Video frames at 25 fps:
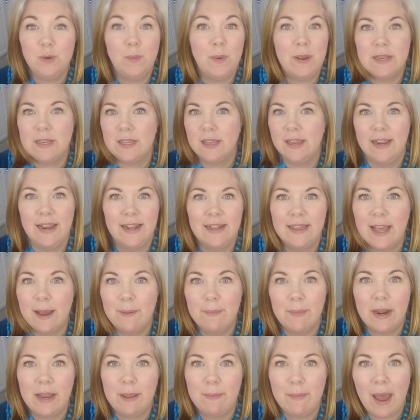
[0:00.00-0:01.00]
you basically get
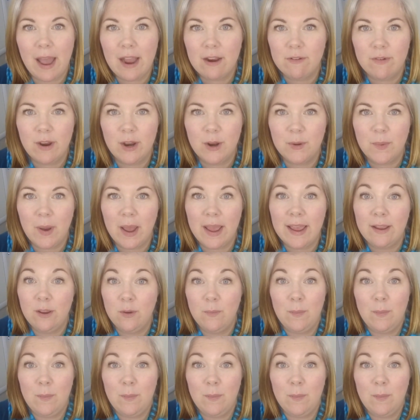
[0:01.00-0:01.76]
that money back right away.